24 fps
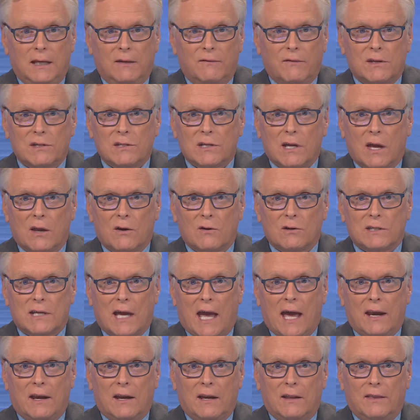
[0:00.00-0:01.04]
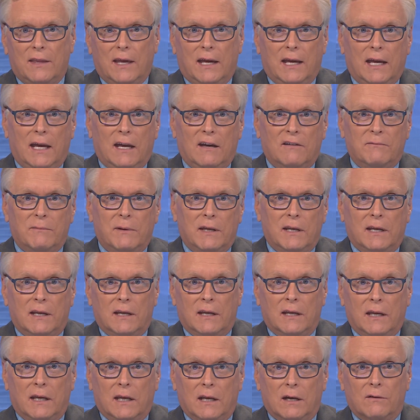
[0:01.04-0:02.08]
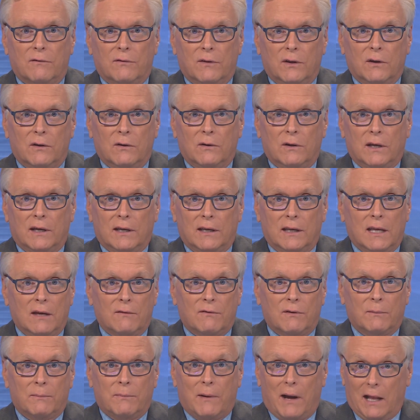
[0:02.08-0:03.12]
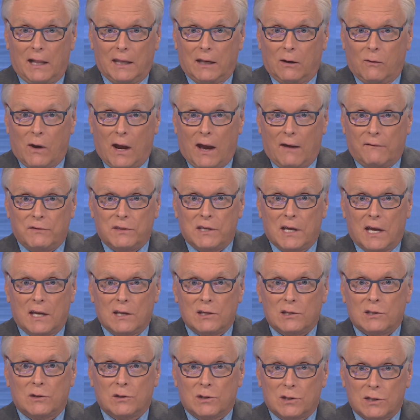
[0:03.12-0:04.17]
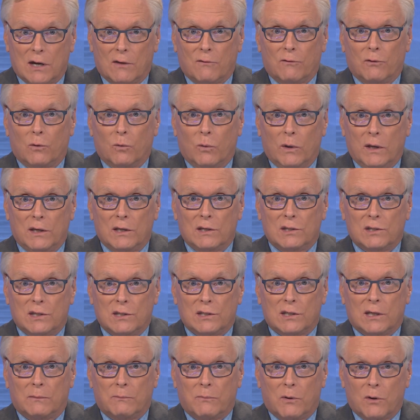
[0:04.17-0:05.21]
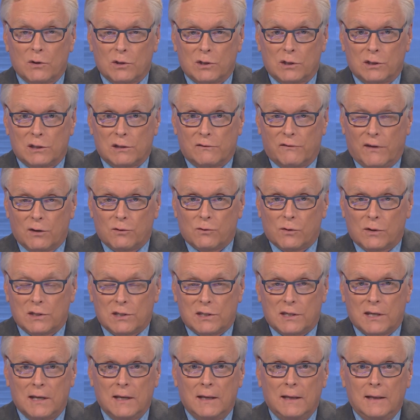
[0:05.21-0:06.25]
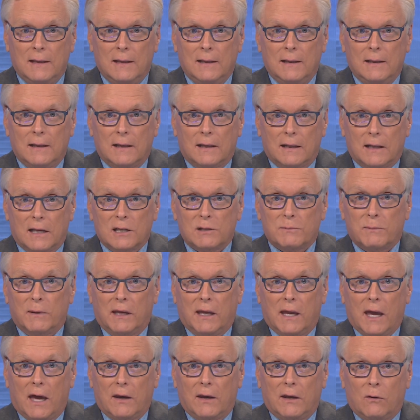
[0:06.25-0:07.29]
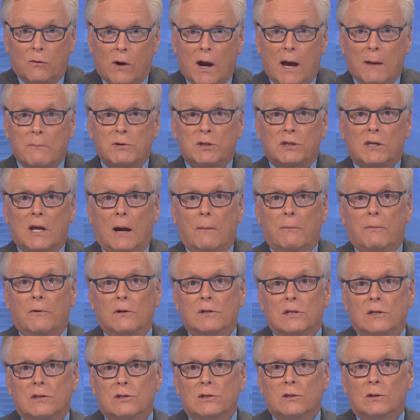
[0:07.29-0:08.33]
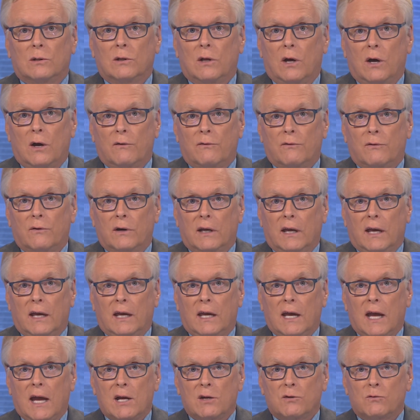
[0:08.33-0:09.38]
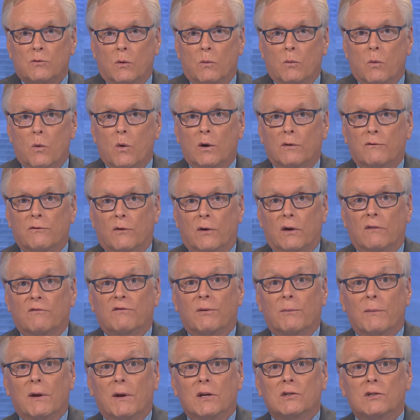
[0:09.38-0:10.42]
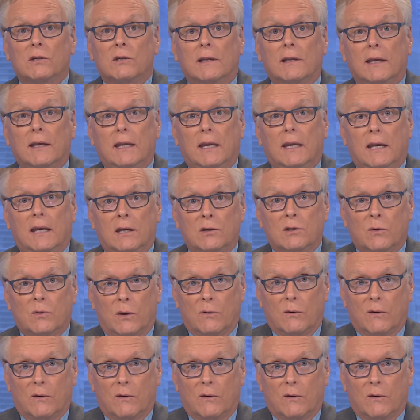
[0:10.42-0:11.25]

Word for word: Investigators added they have been interviewed and given polygraph tests to several witnesses and persons of interest. Gillespie County Crime Stoppers is still offering a cash reward for information leading to an